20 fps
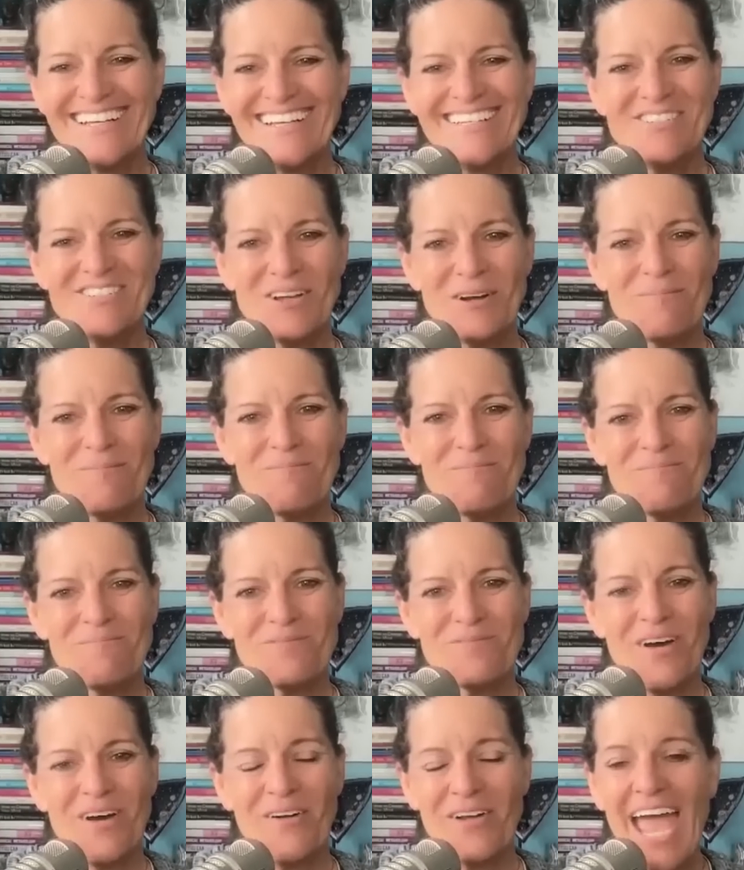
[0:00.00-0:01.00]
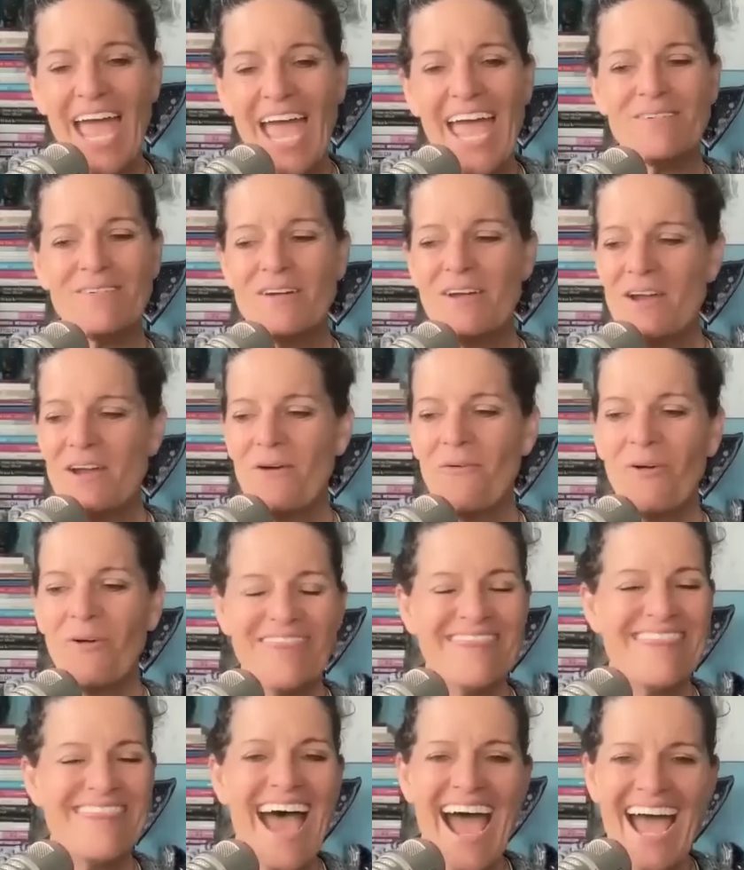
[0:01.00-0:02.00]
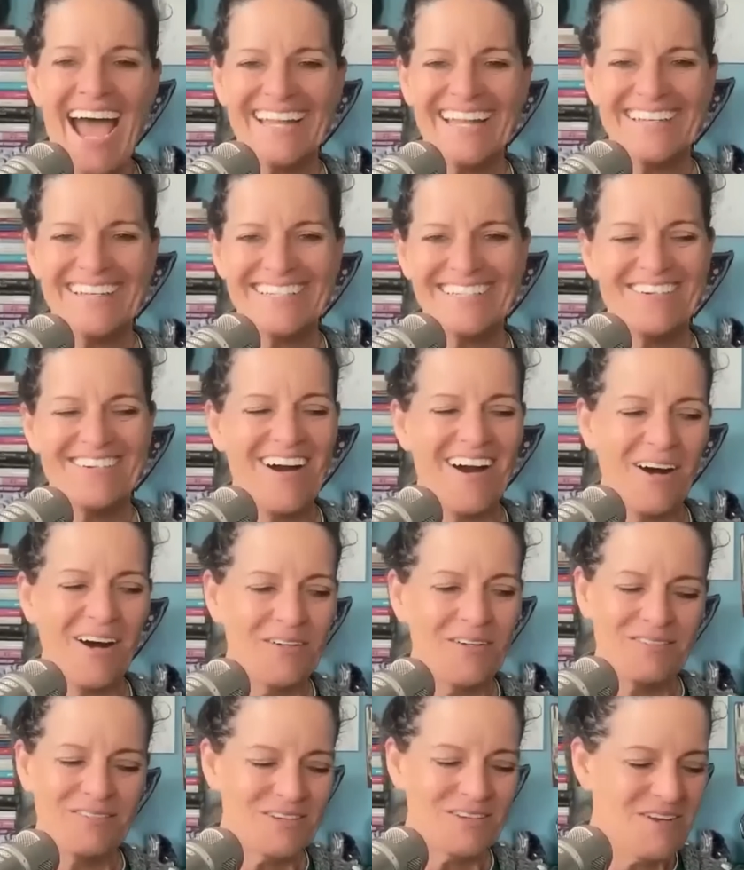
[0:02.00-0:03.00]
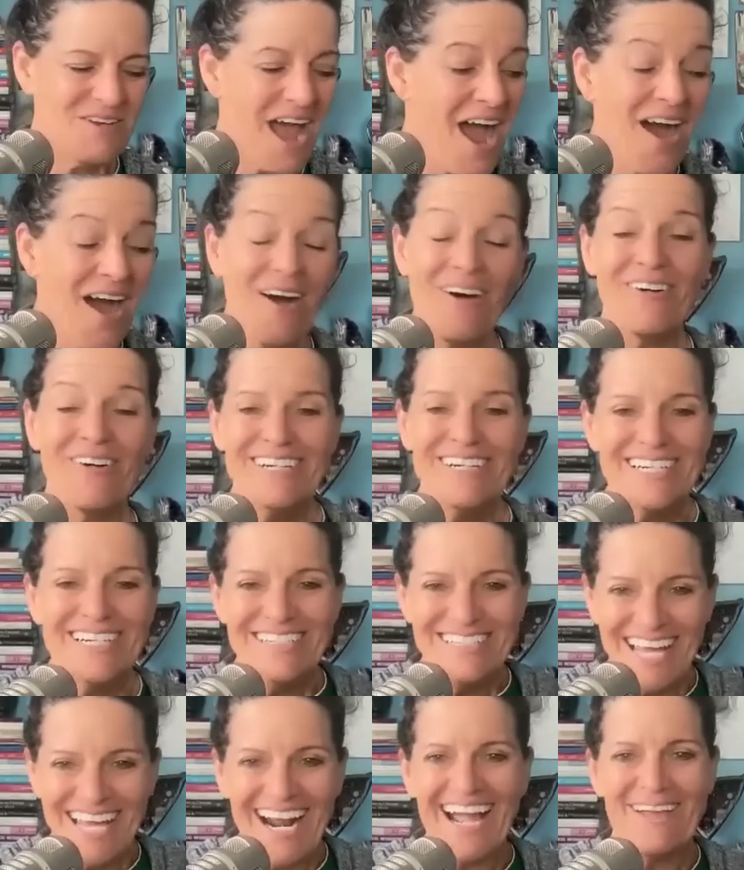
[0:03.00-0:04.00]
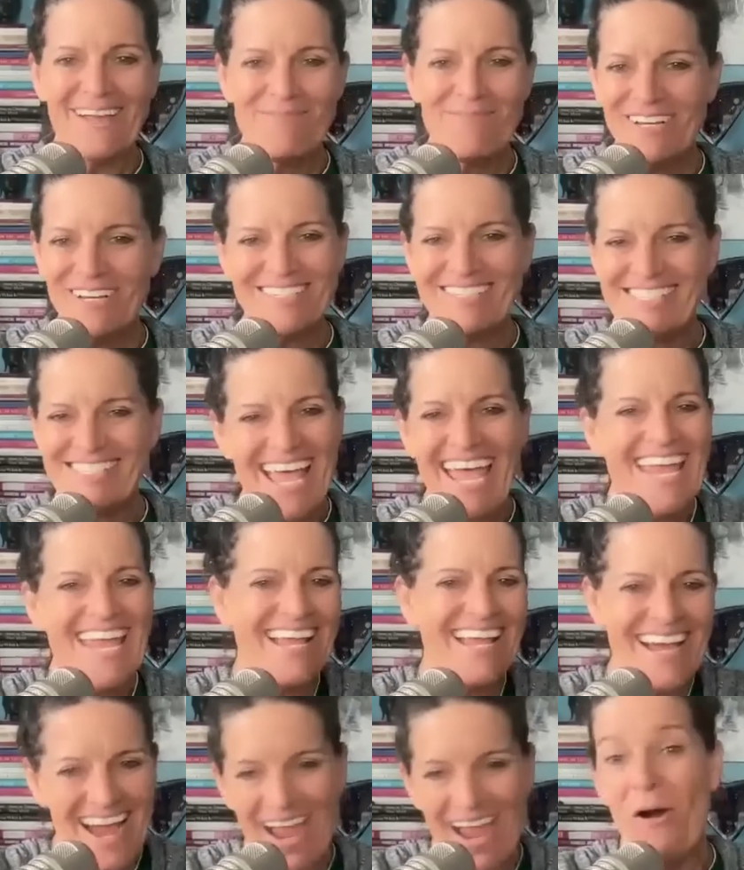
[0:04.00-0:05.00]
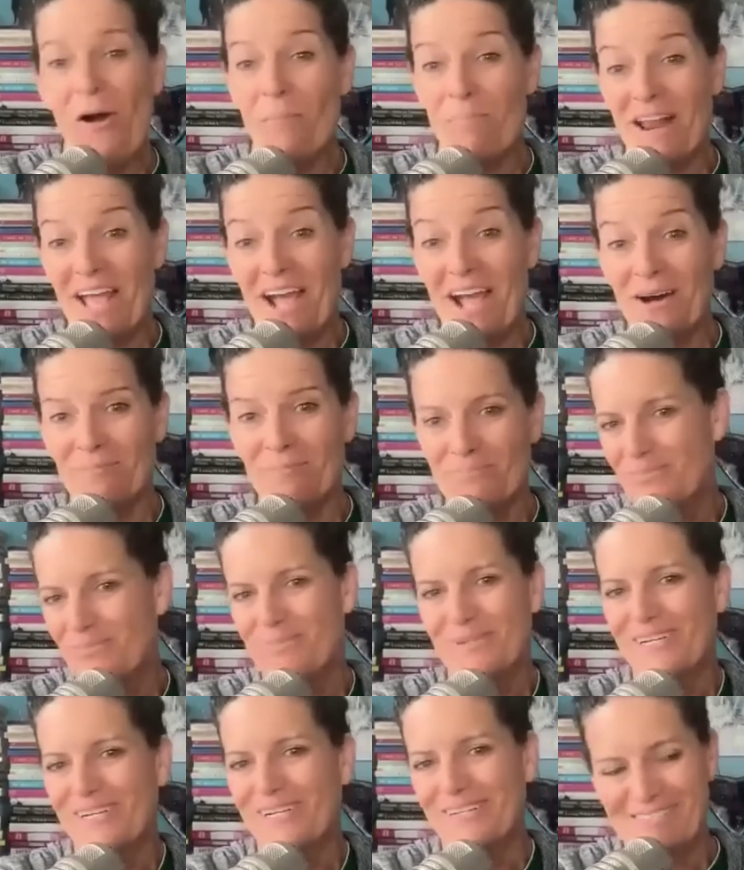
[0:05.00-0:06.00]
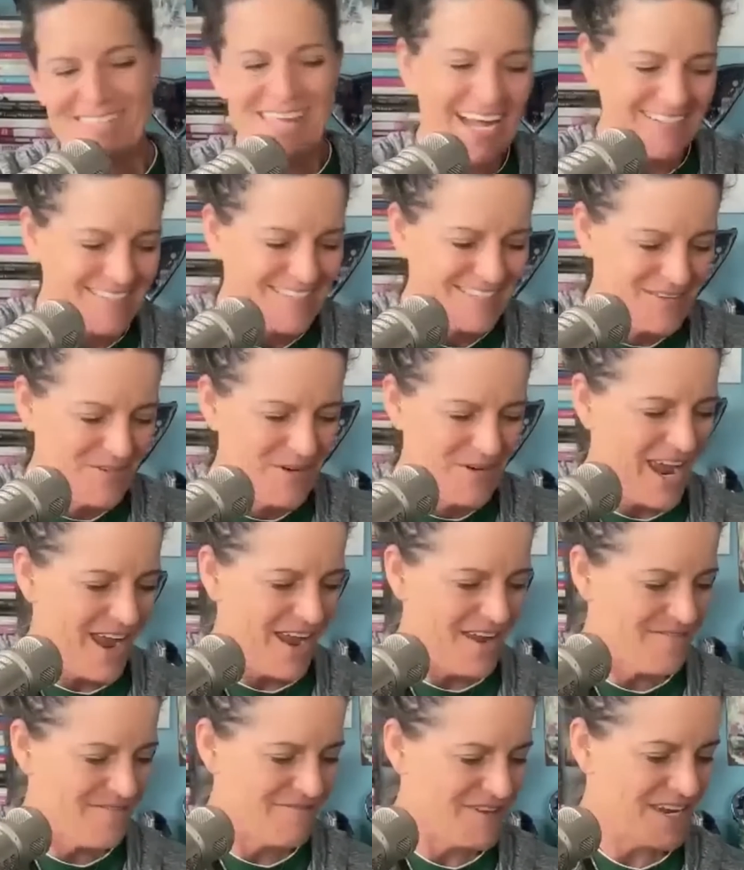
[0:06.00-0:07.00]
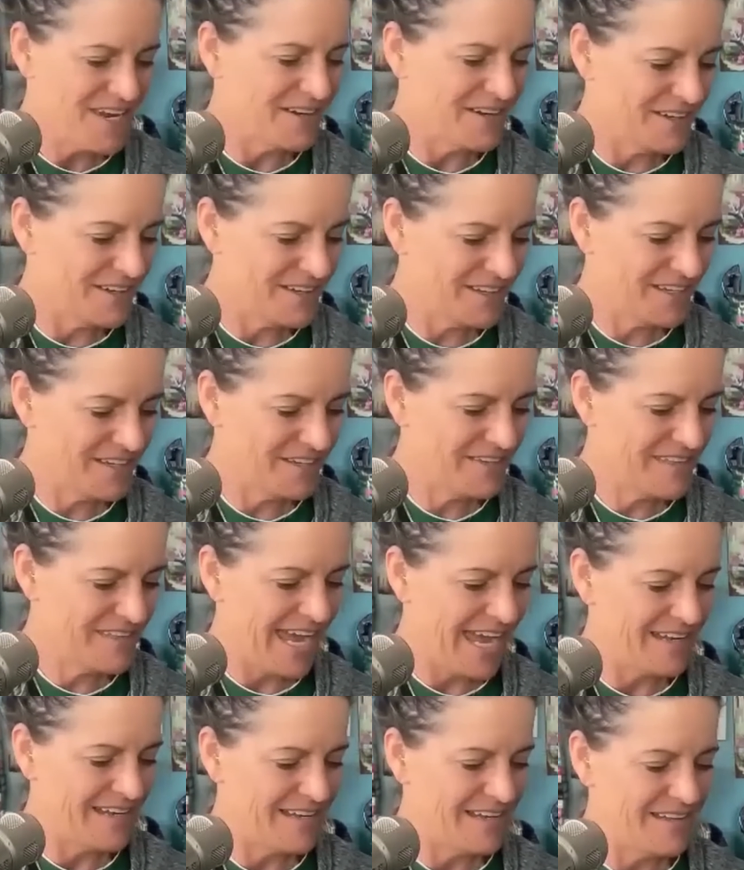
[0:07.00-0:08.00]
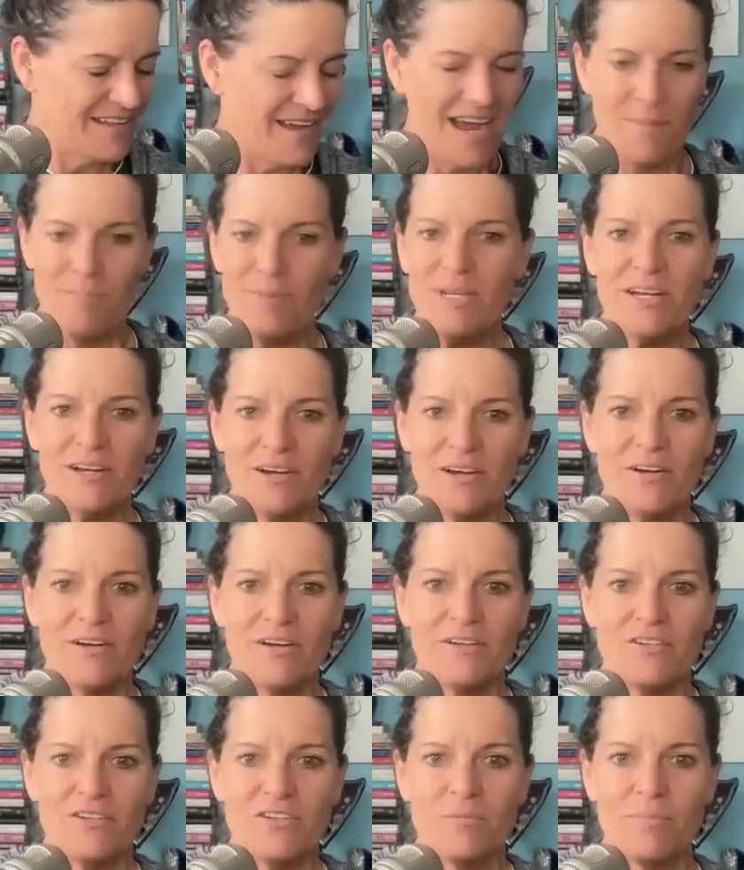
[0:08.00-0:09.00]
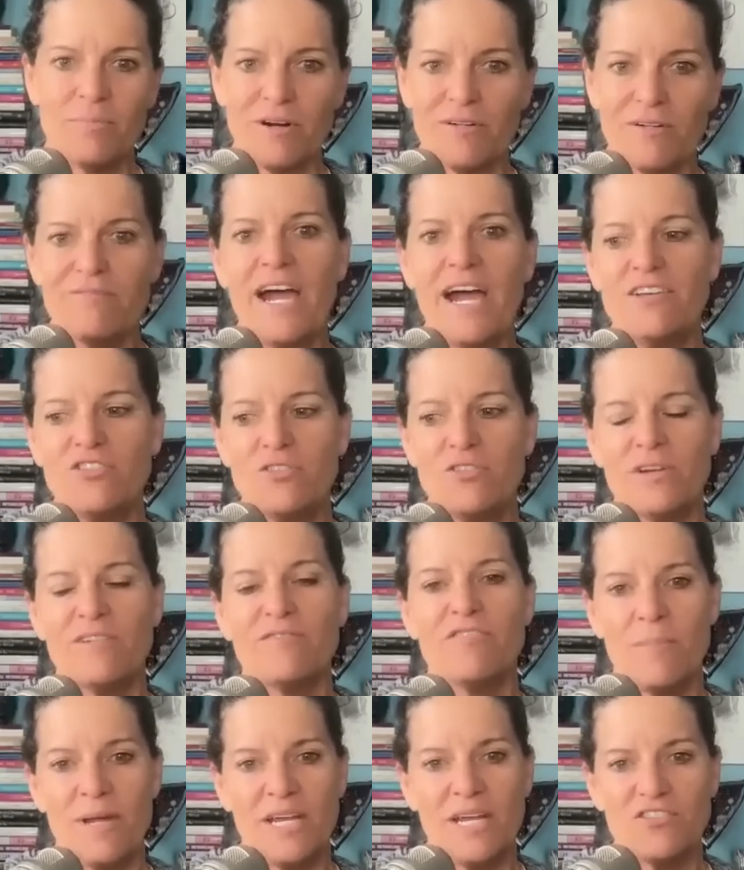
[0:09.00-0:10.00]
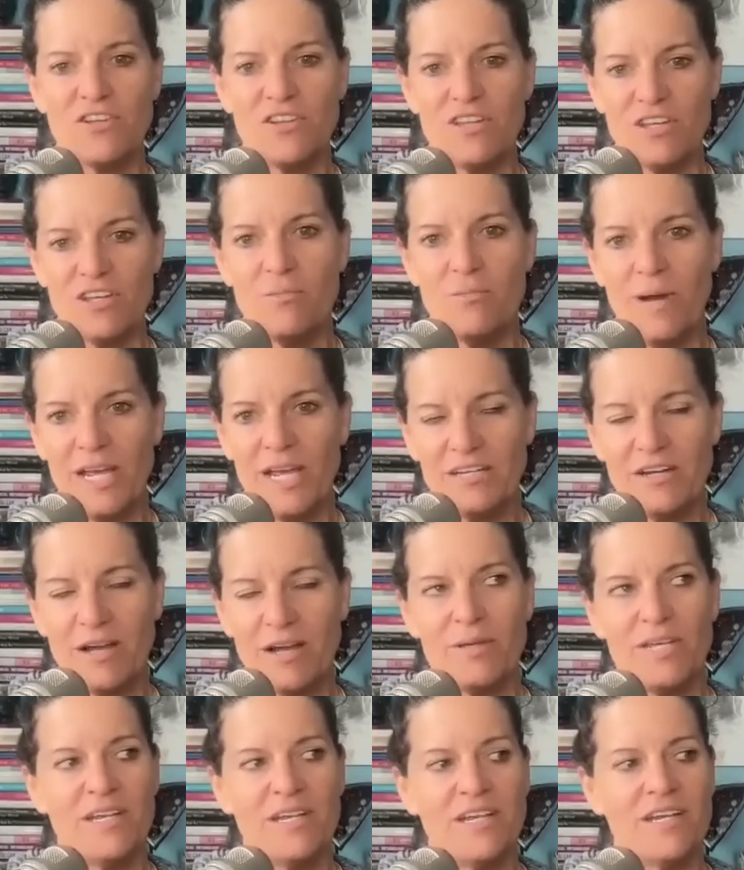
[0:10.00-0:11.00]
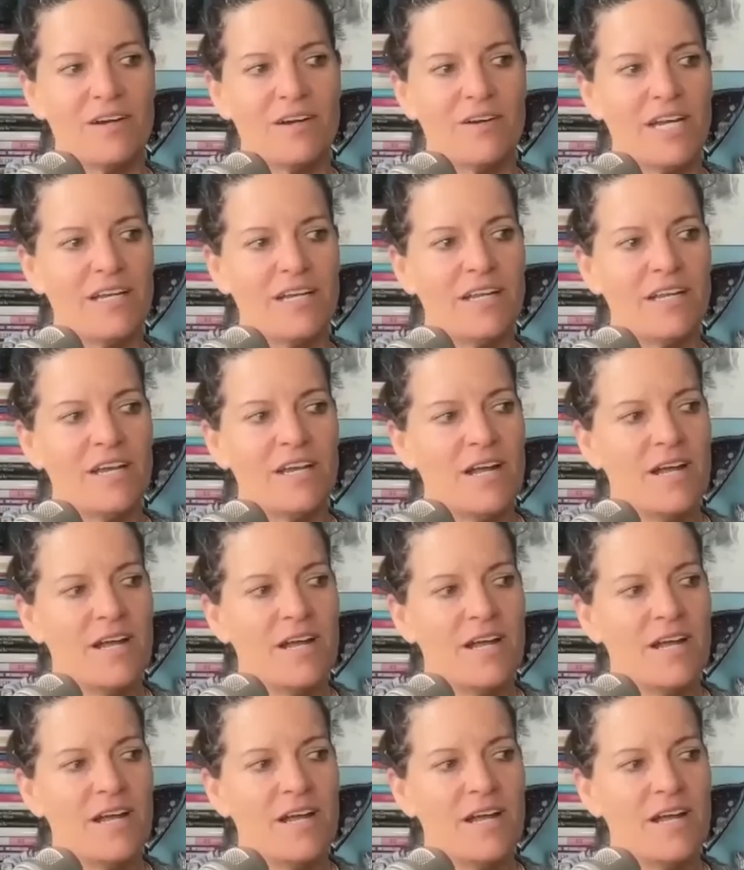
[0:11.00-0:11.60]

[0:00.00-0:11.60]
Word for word: So, Okay, with that, you all you know that I'm going to say I hope it helps because that's the way I feel is that I'm here to provide you information that you might not be hearing.